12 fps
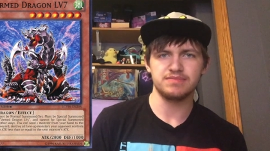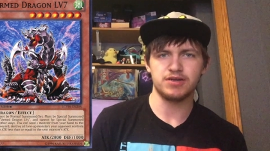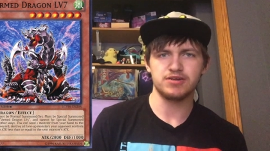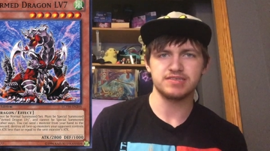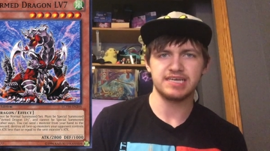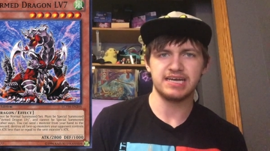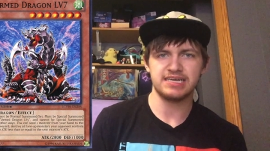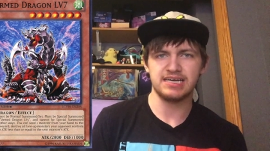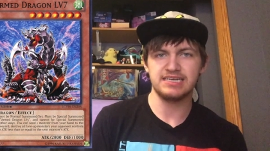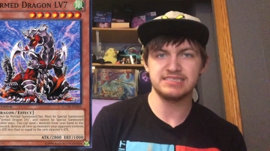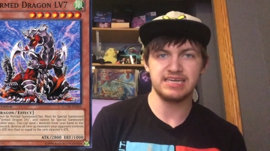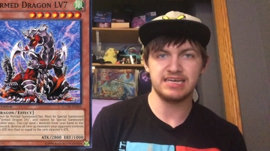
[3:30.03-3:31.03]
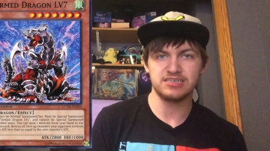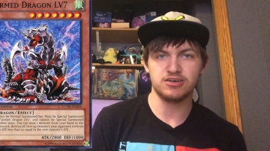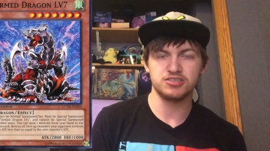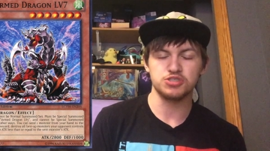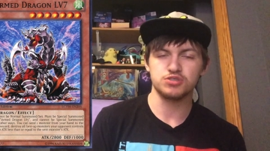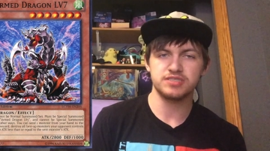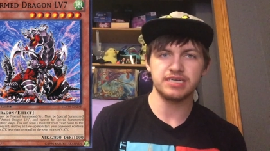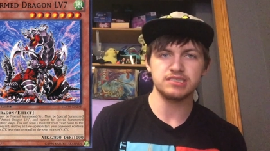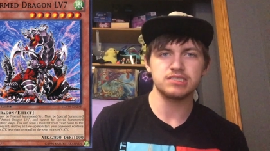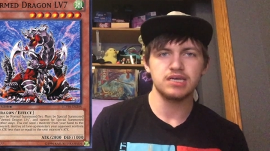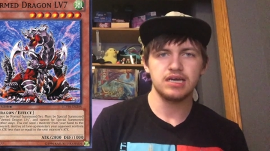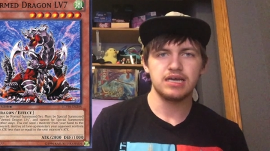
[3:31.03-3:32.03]
the amount of attack as that card you
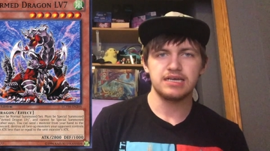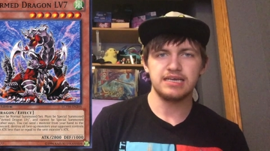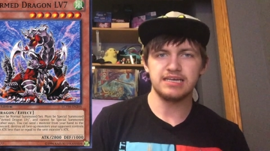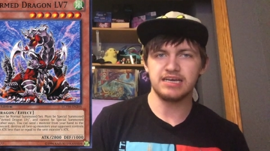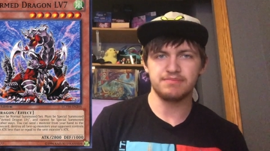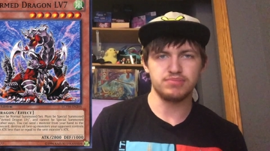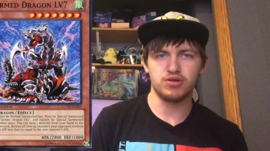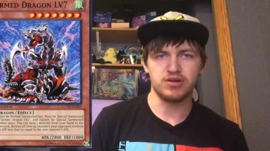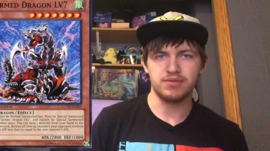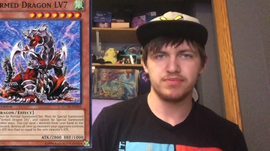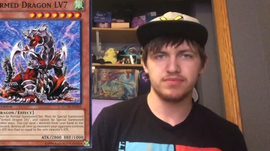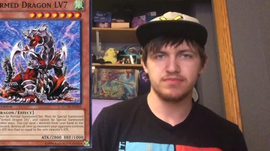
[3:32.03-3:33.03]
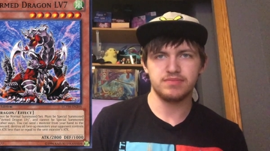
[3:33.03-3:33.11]
sent, it got blown up.